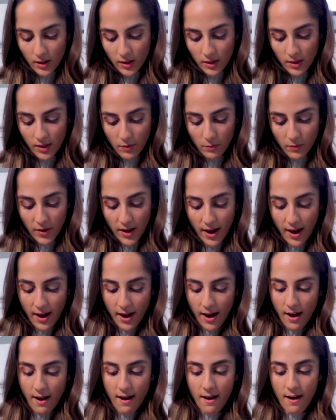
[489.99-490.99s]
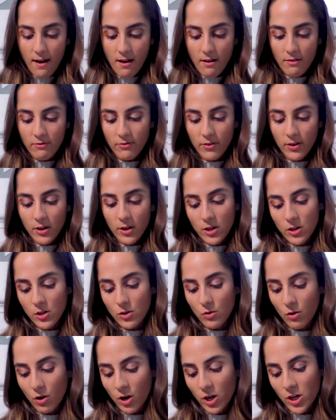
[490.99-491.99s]
And then we have
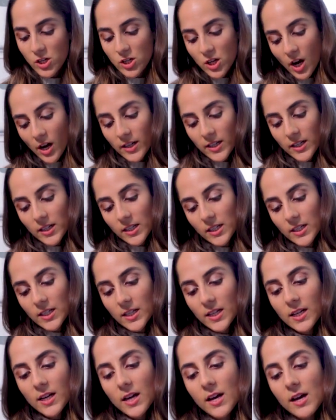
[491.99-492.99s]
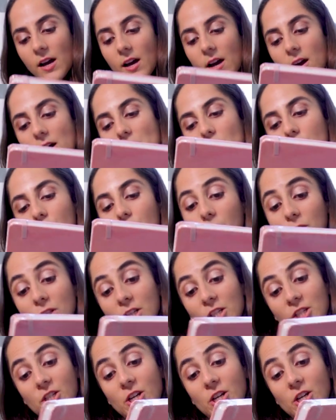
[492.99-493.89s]
your dotted bullet